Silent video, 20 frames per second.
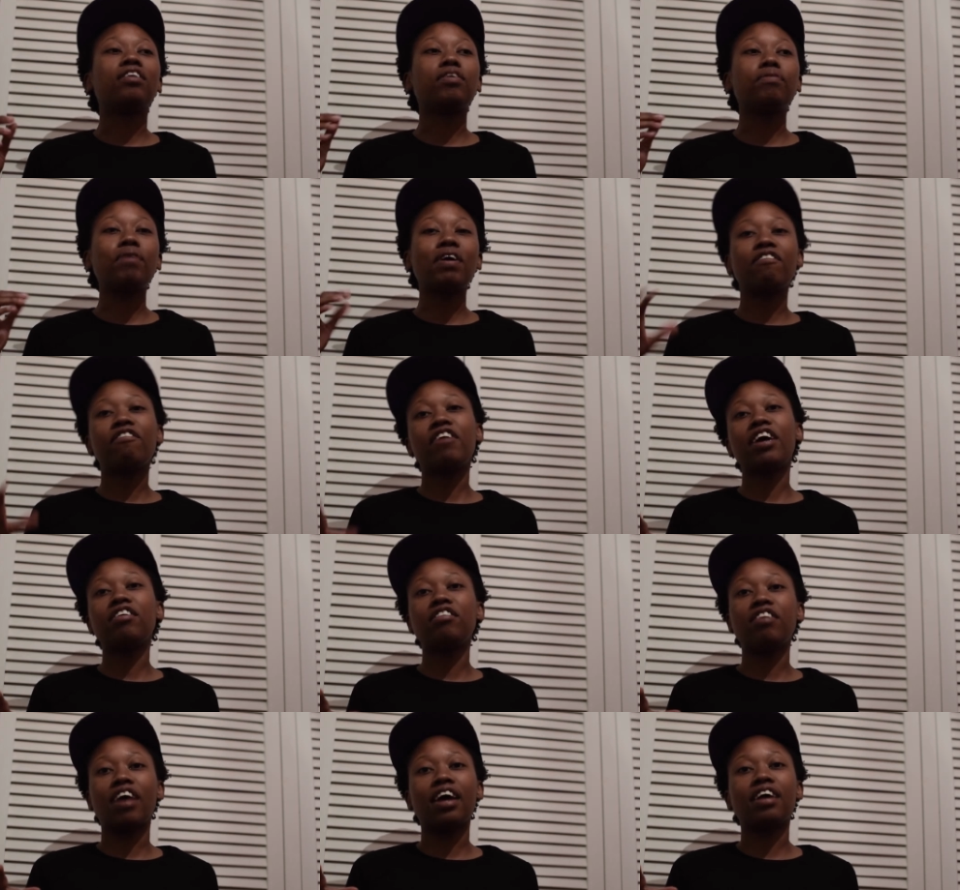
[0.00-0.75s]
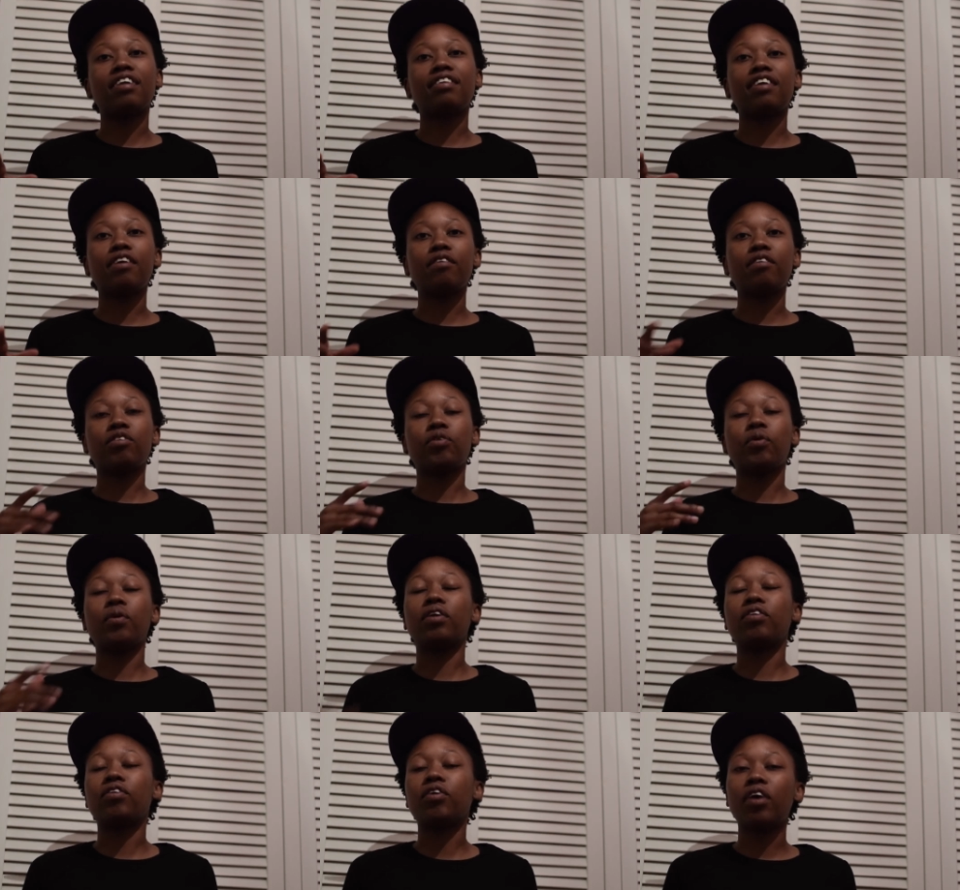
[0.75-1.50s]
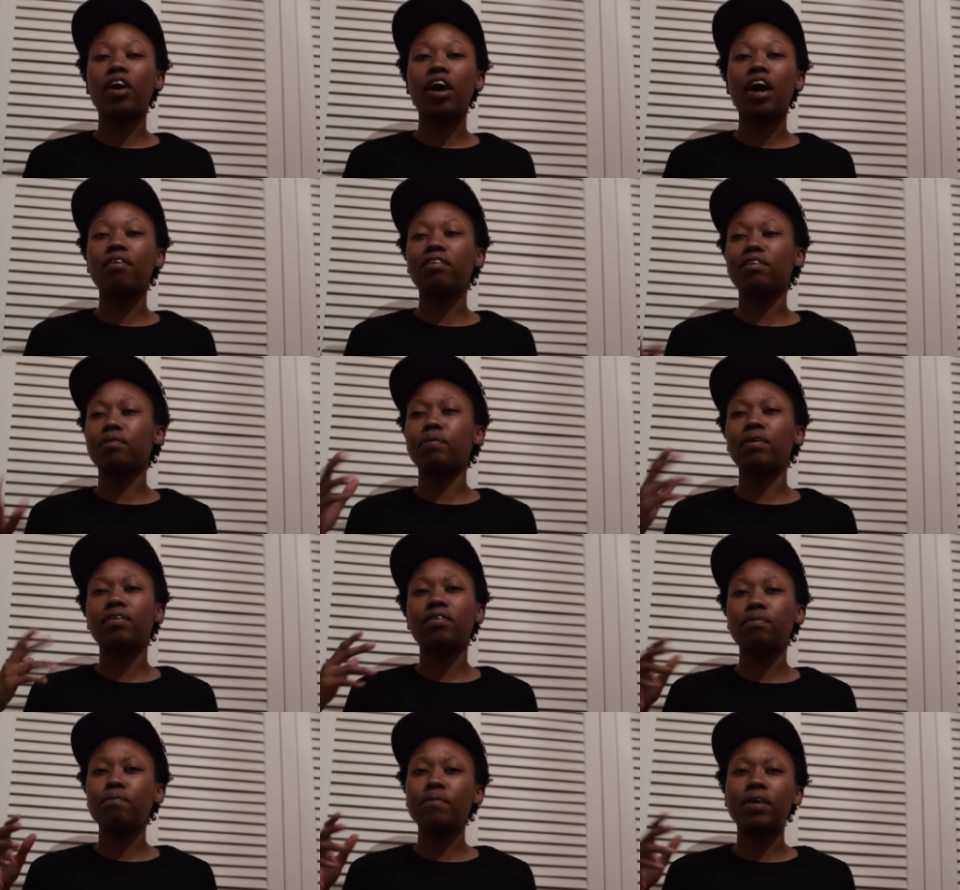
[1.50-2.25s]
So my friend Jess, I was talking to her. I was
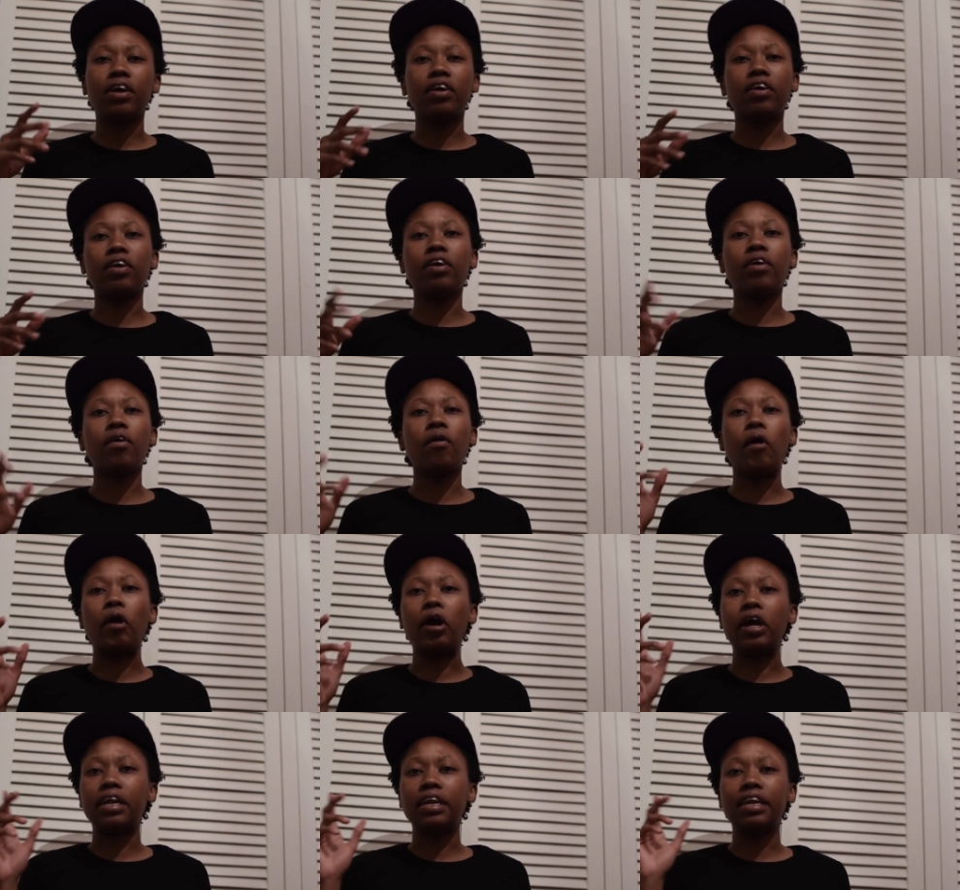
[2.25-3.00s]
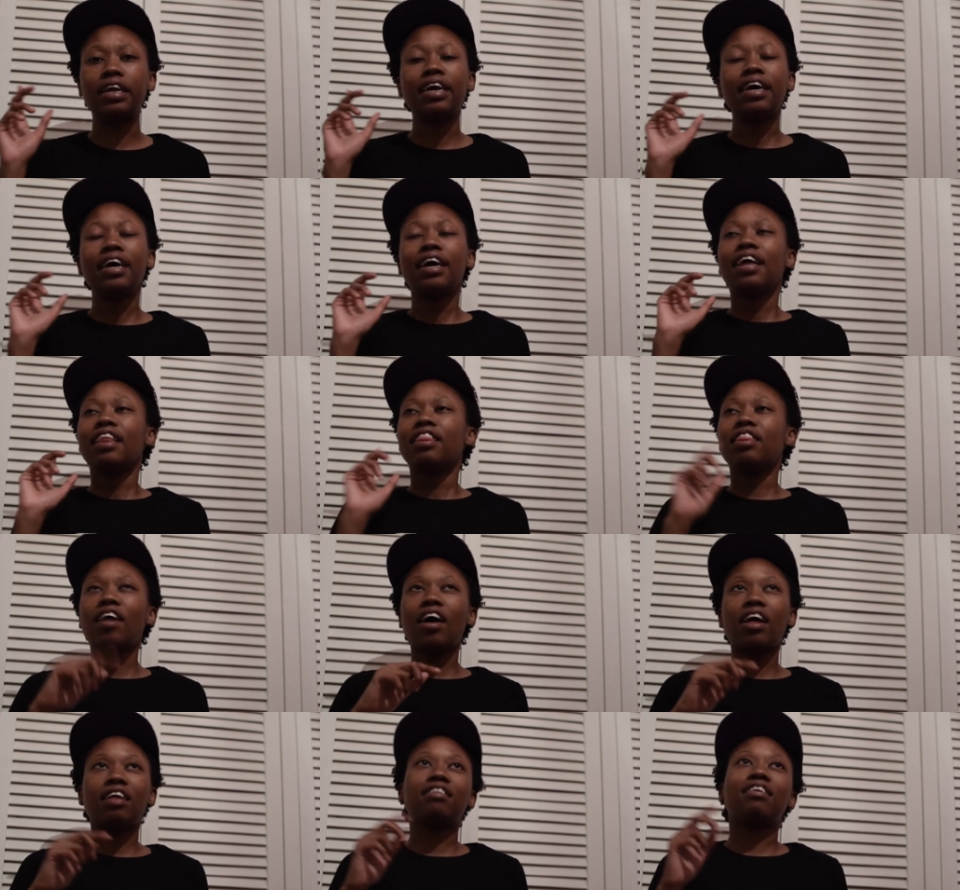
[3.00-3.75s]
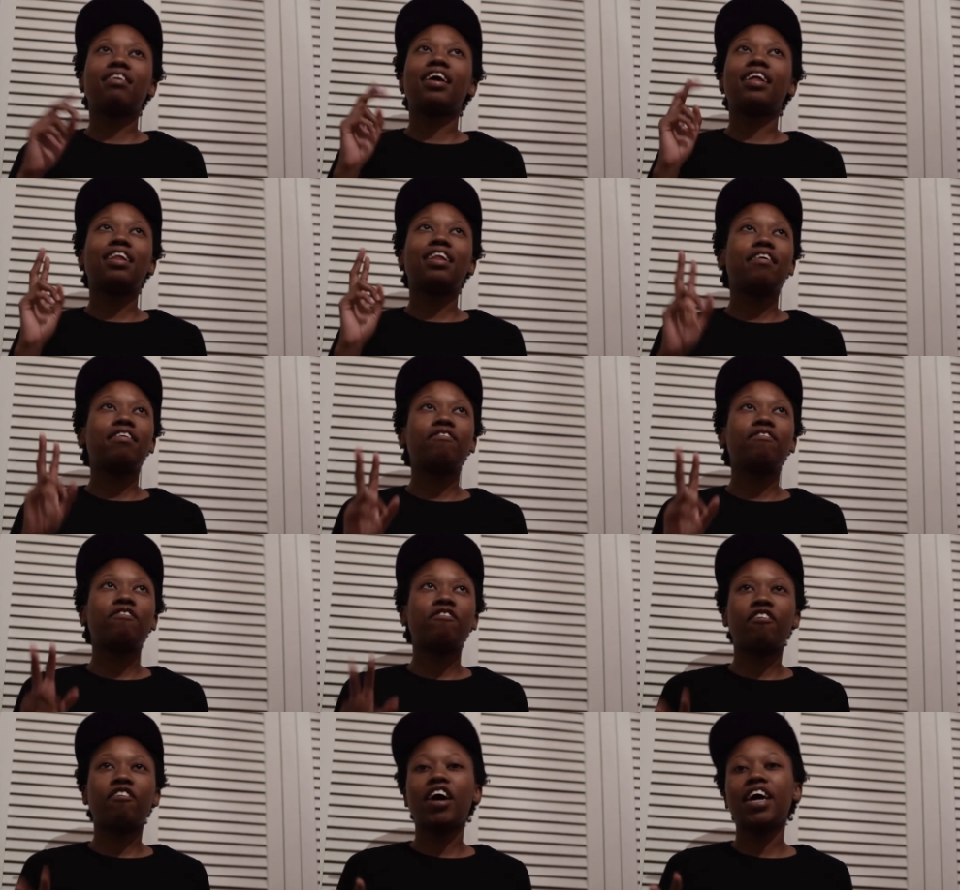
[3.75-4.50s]
supposed to meet her on Thursday and
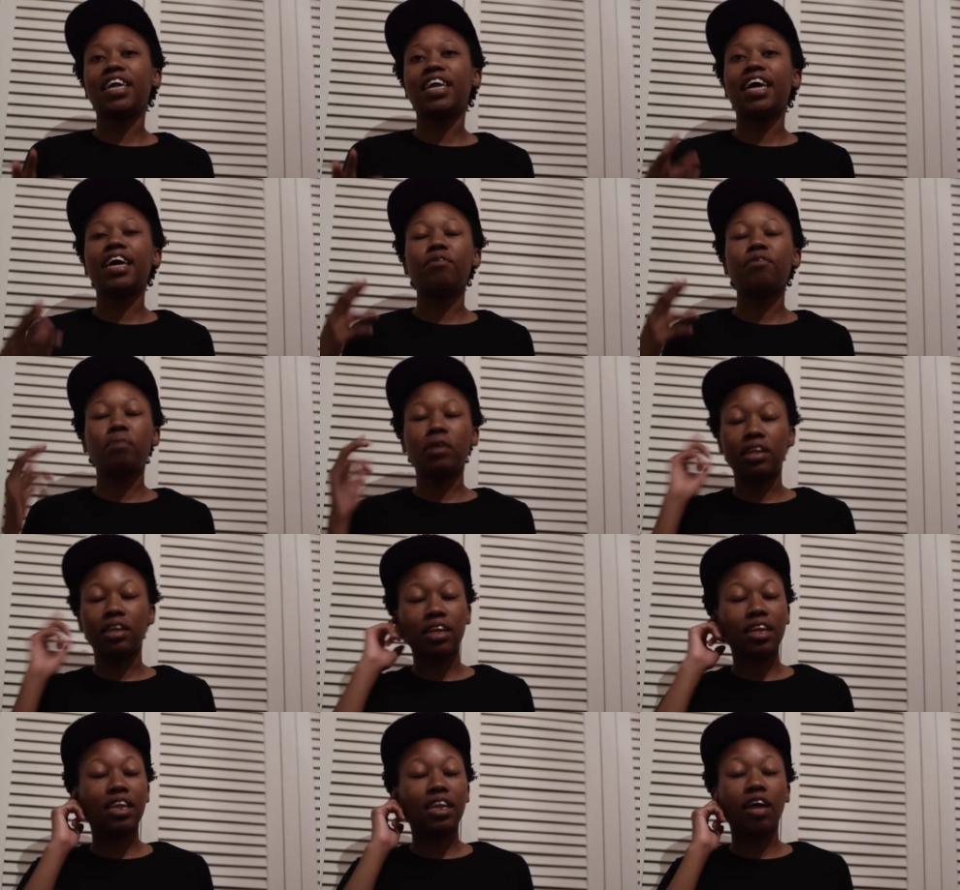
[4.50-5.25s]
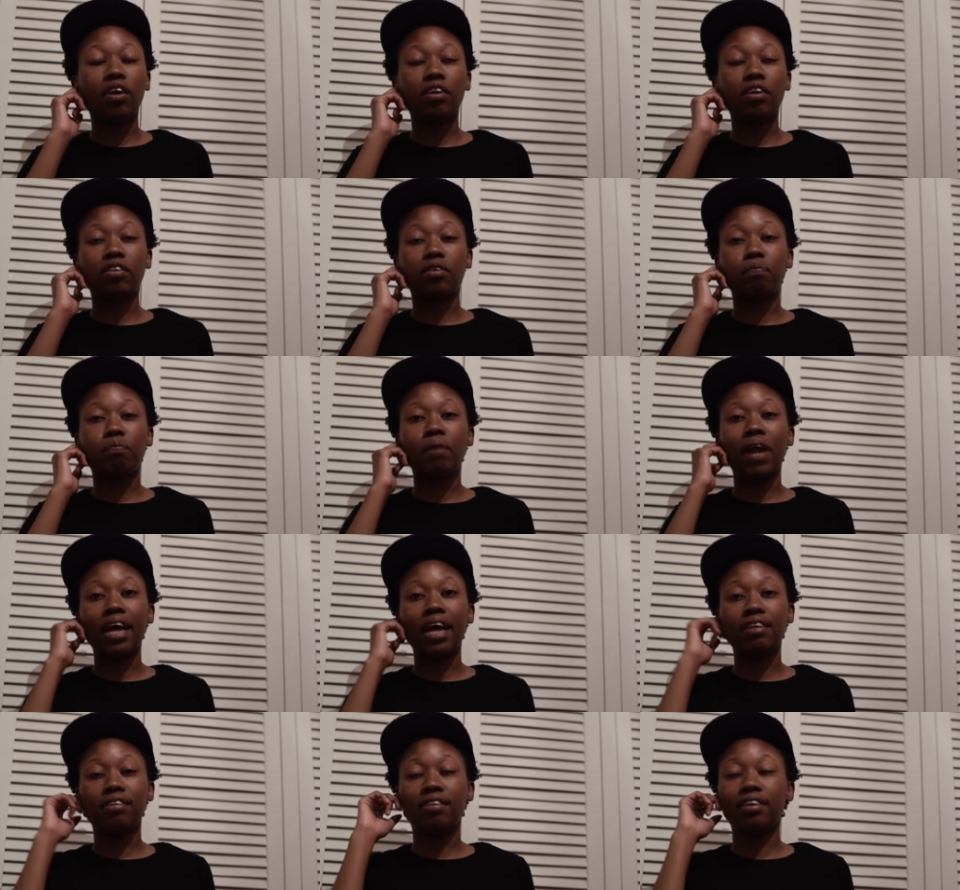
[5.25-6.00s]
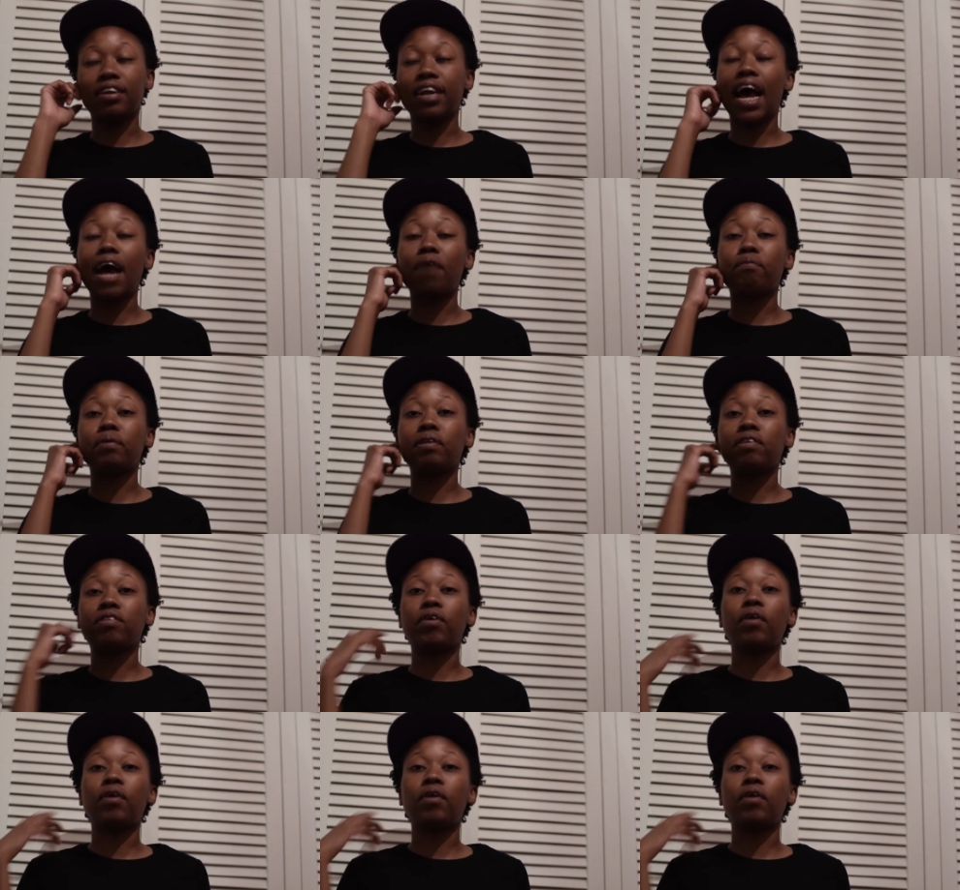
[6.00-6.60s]
then Friday, but th- those plans didn't happen.